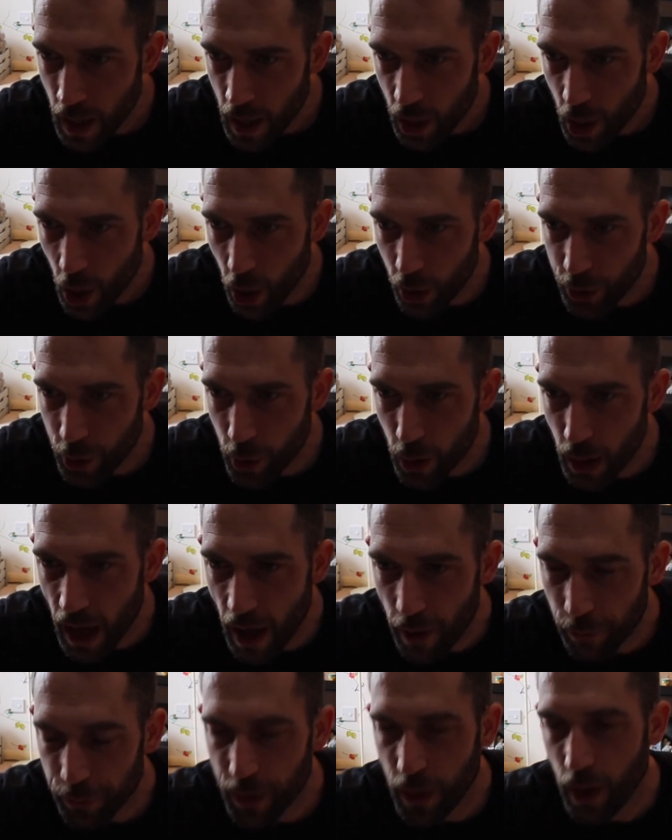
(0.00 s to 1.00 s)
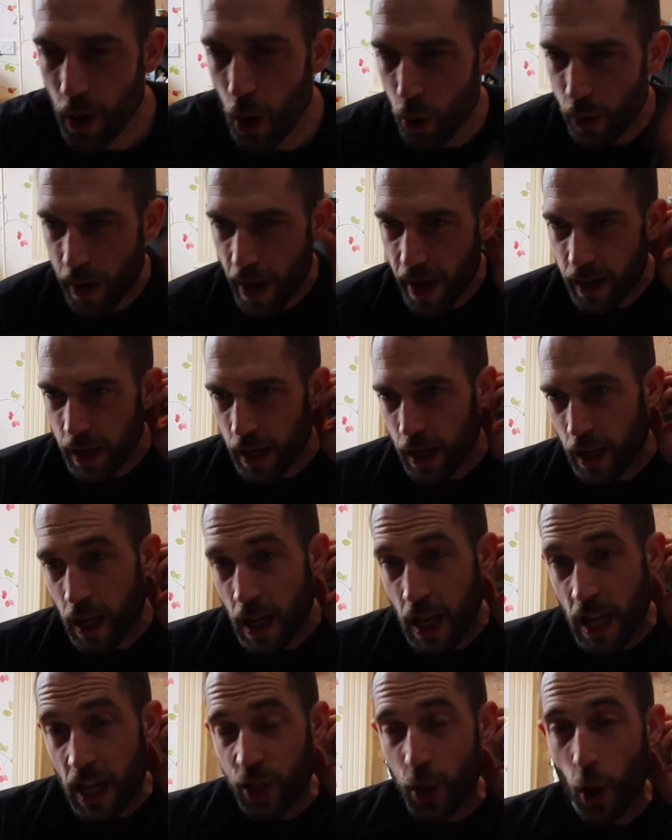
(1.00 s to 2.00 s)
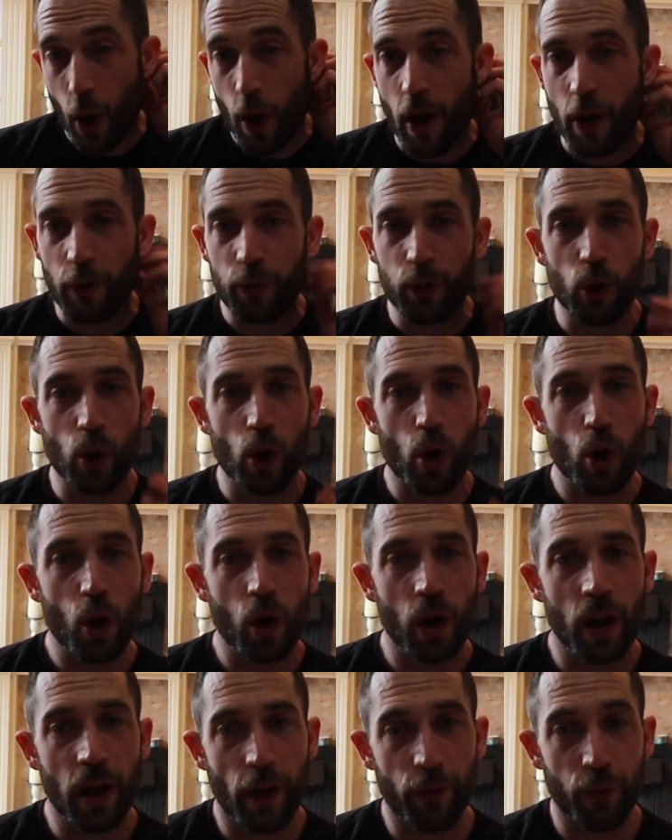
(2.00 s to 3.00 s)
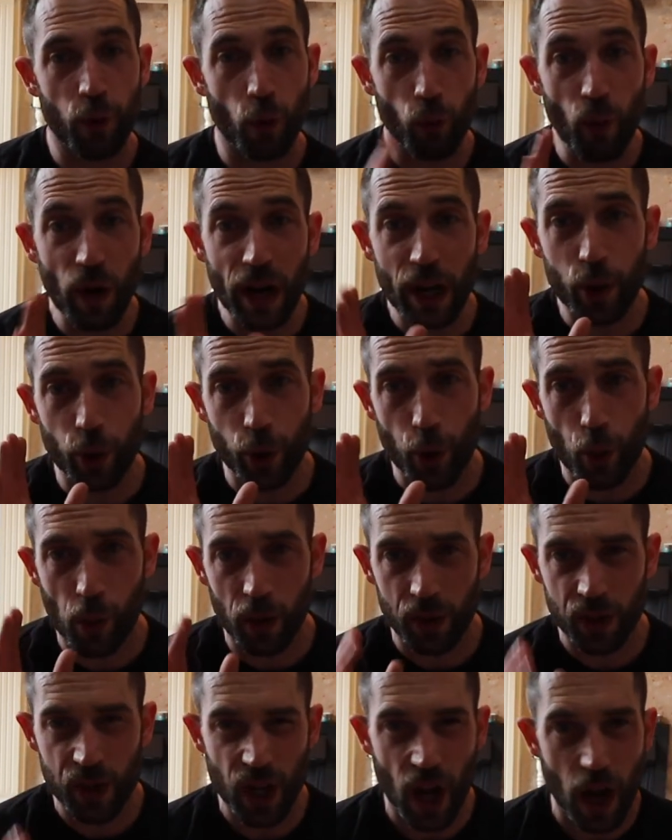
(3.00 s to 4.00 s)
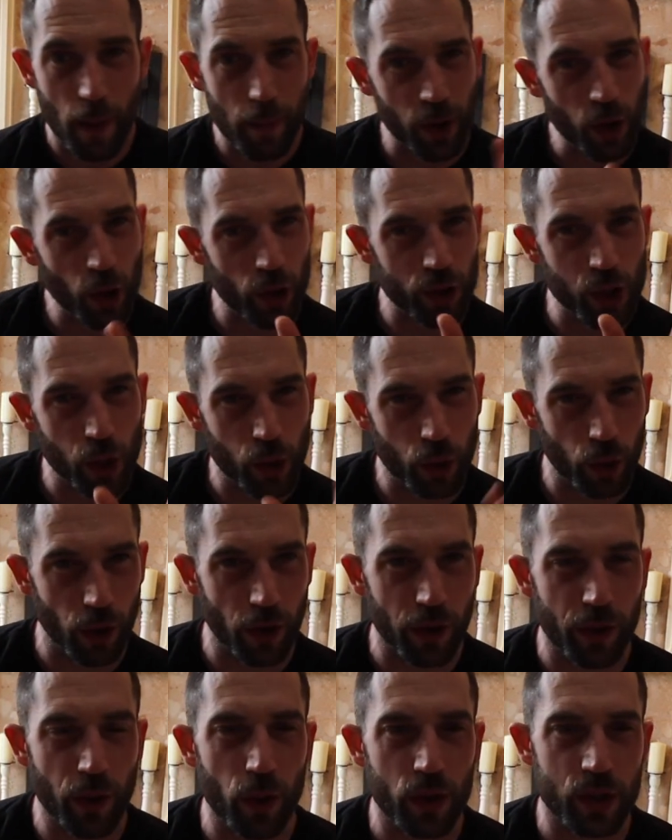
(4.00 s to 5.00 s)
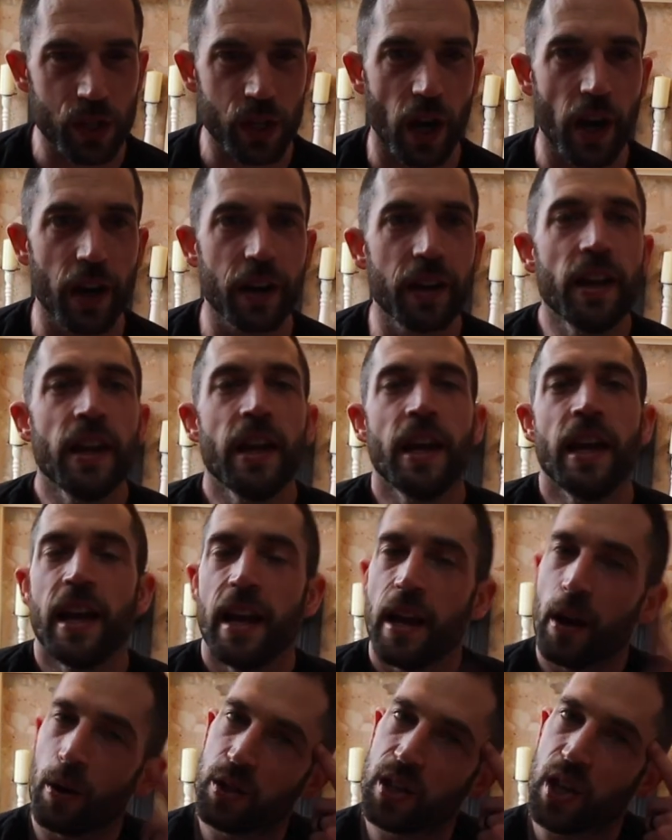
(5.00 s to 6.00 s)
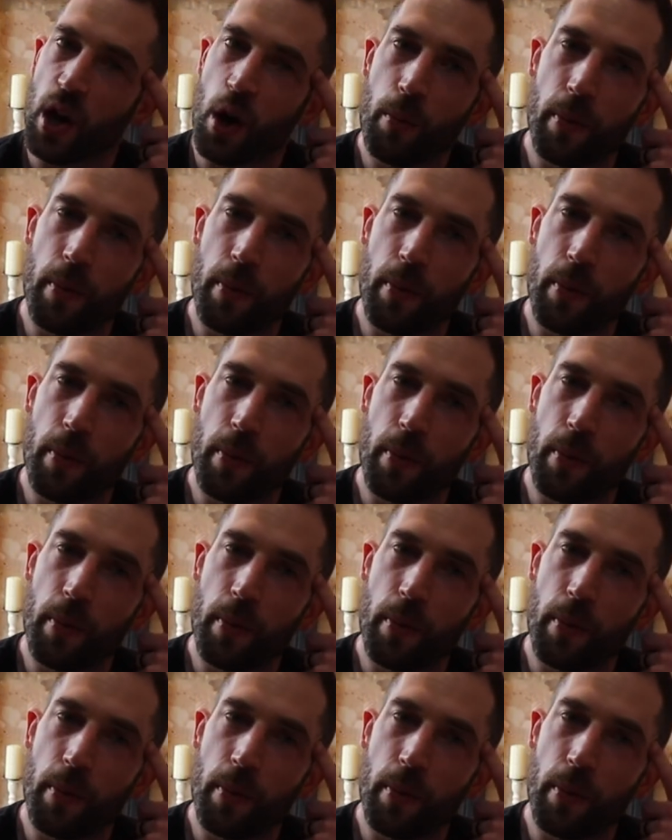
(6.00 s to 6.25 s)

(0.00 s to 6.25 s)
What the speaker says: Can't do left. Okay, so if you're really good on one side but not so good on the other side, it'll tell